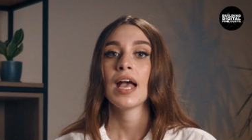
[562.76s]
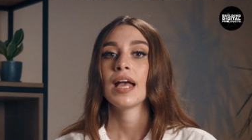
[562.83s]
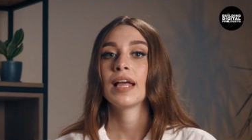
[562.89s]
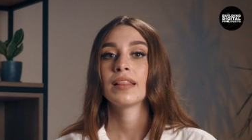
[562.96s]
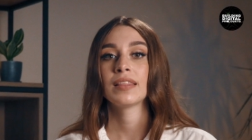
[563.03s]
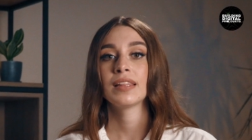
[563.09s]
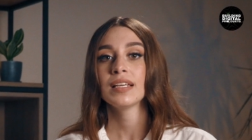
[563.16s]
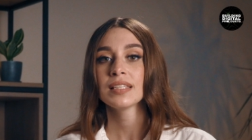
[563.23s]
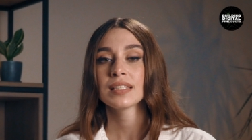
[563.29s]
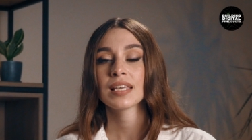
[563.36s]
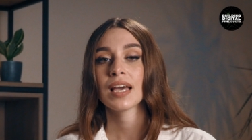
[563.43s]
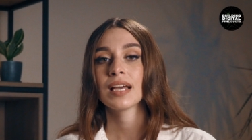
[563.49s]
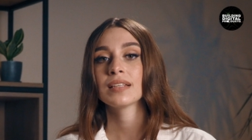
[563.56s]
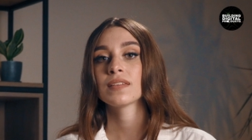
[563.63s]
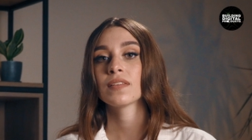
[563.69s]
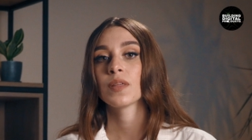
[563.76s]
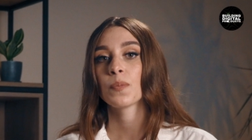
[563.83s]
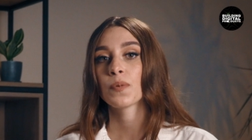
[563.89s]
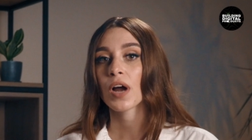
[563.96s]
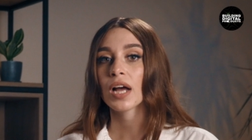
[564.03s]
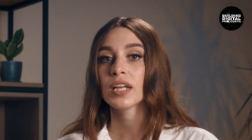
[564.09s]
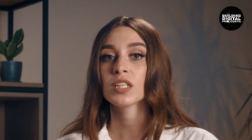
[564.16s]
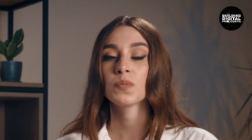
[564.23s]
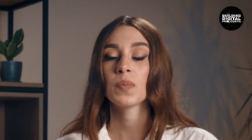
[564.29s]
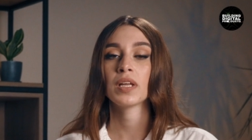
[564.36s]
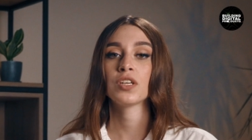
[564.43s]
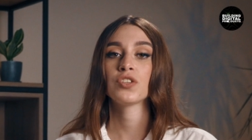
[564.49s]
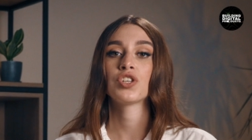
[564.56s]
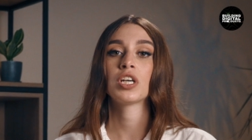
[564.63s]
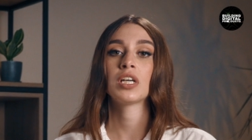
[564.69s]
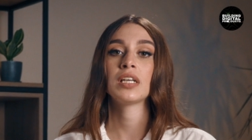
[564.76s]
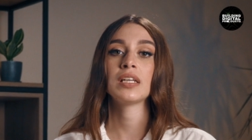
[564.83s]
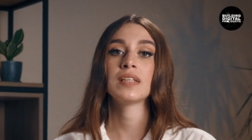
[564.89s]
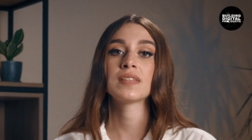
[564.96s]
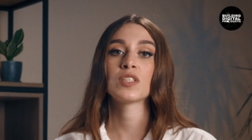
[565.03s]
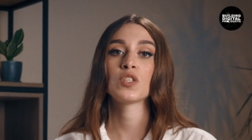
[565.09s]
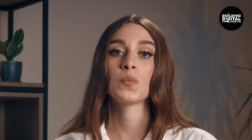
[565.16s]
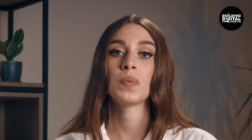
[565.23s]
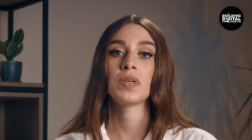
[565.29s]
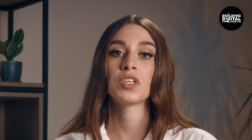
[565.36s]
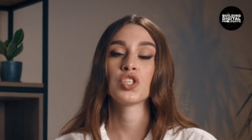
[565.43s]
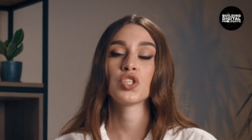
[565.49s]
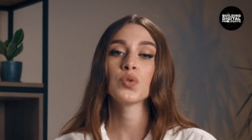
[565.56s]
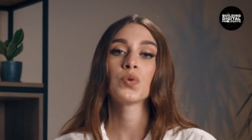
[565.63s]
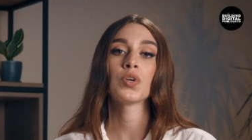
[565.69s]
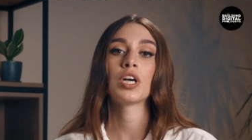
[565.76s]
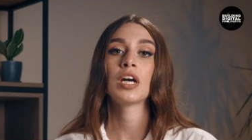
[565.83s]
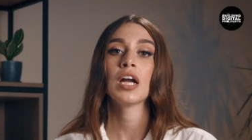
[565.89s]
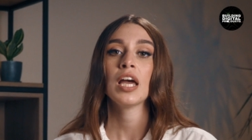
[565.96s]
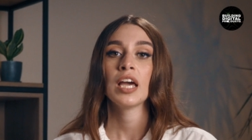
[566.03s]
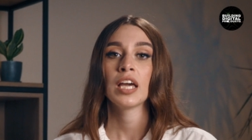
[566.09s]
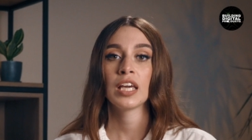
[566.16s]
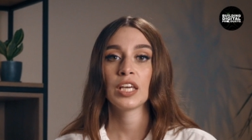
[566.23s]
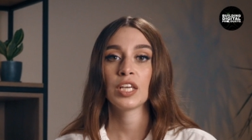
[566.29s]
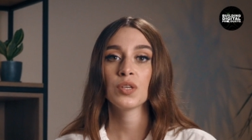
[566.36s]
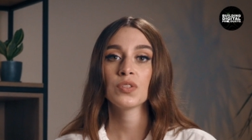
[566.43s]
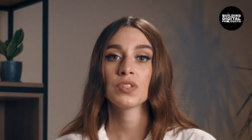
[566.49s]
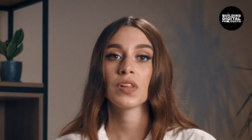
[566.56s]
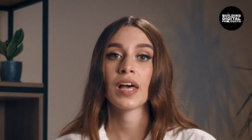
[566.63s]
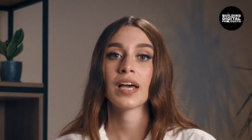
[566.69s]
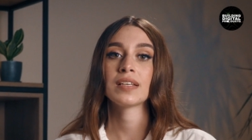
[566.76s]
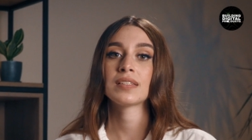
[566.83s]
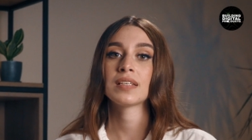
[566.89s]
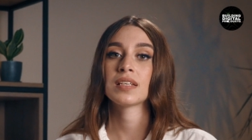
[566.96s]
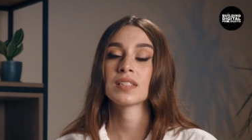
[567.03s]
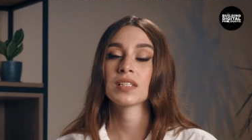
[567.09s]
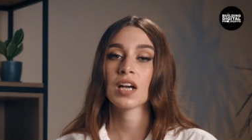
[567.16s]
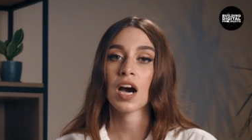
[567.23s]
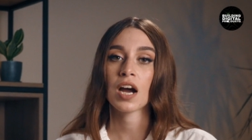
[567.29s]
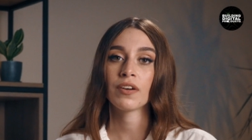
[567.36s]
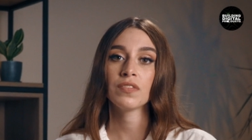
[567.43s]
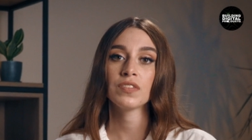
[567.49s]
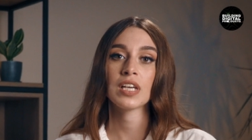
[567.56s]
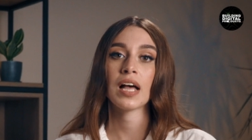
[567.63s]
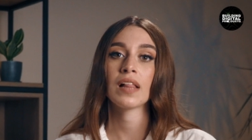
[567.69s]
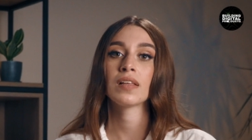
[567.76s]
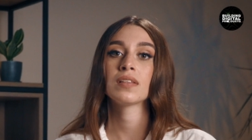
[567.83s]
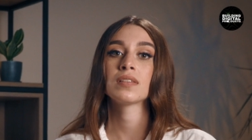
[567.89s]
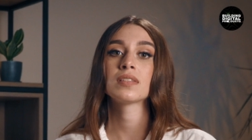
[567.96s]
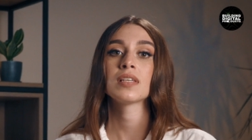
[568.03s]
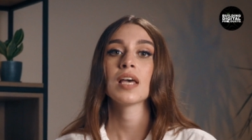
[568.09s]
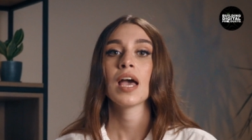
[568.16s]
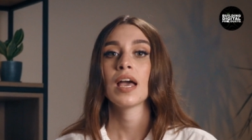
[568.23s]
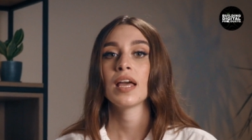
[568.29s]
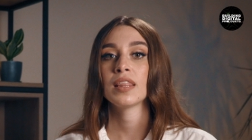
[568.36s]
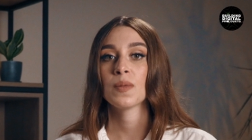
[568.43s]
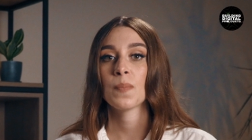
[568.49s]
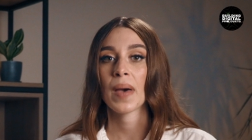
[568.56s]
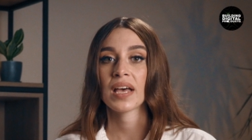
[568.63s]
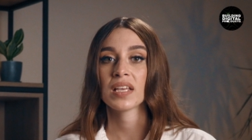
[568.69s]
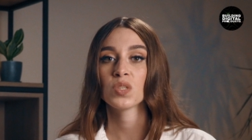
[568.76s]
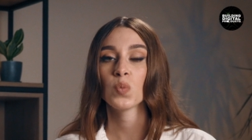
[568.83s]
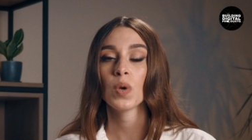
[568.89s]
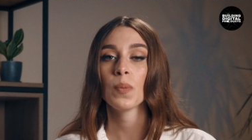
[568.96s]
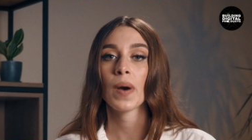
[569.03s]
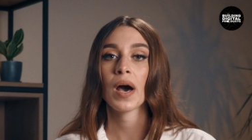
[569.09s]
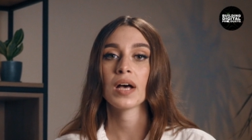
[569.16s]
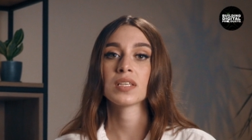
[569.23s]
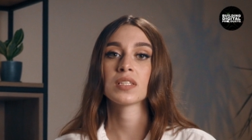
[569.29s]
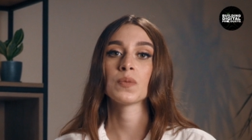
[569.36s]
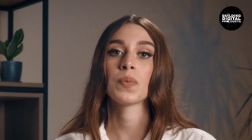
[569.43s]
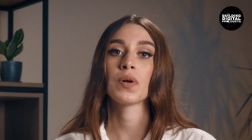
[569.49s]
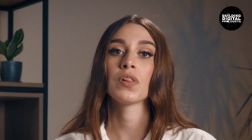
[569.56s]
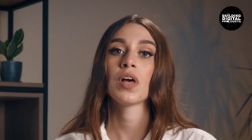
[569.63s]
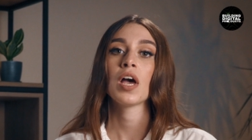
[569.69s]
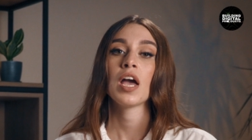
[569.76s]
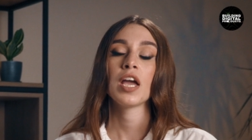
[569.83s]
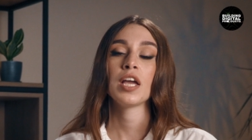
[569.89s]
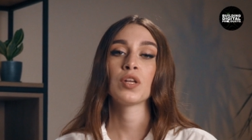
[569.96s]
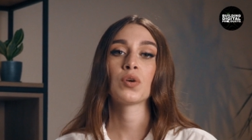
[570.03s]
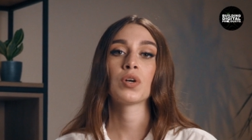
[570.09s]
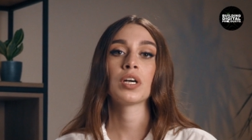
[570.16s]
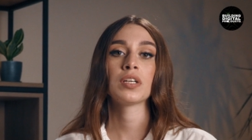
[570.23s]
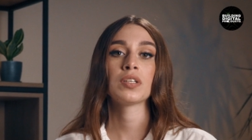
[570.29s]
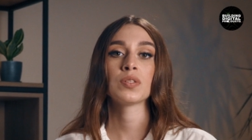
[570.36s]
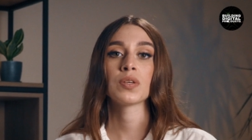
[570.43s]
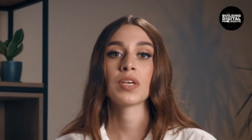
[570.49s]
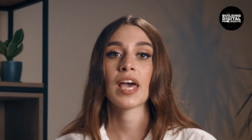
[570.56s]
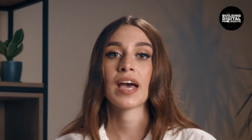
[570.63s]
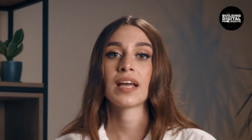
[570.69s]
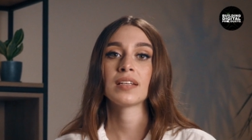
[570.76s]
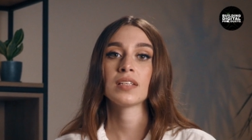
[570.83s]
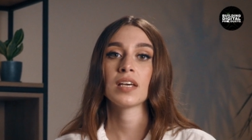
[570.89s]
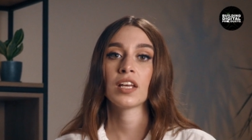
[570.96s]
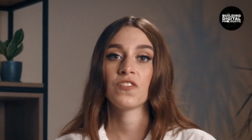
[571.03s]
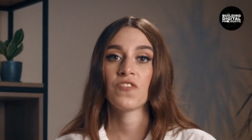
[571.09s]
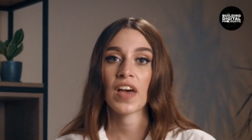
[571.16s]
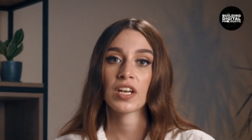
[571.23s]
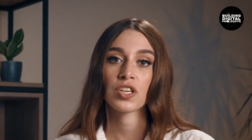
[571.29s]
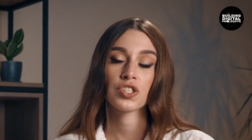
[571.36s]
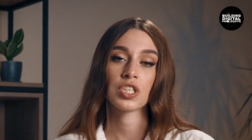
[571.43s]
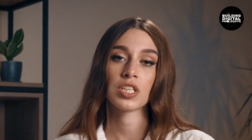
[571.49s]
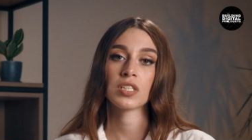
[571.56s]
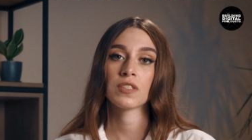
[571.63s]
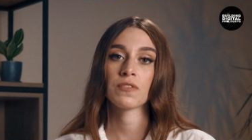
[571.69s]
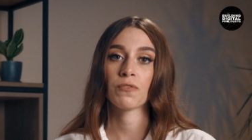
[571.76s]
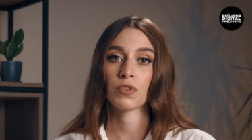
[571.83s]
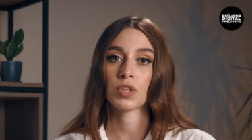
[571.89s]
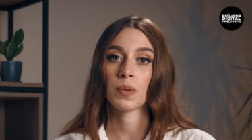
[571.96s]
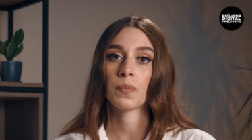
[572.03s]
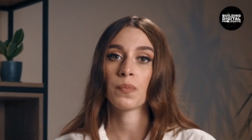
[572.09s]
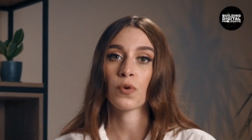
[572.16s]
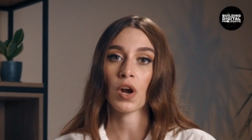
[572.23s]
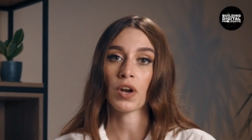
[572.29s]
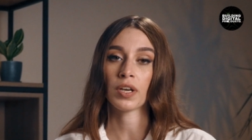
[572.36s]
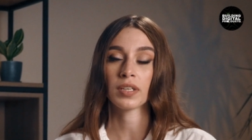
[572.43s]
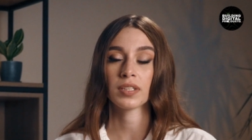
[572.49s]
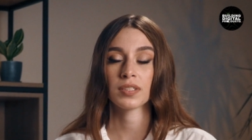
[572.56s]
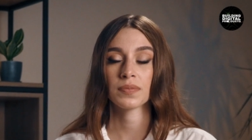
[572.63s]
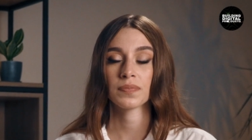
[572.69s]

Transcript: In this case, the product manager needs to be sure he utilizes current talents in the best way possible in order to get advantages for the product.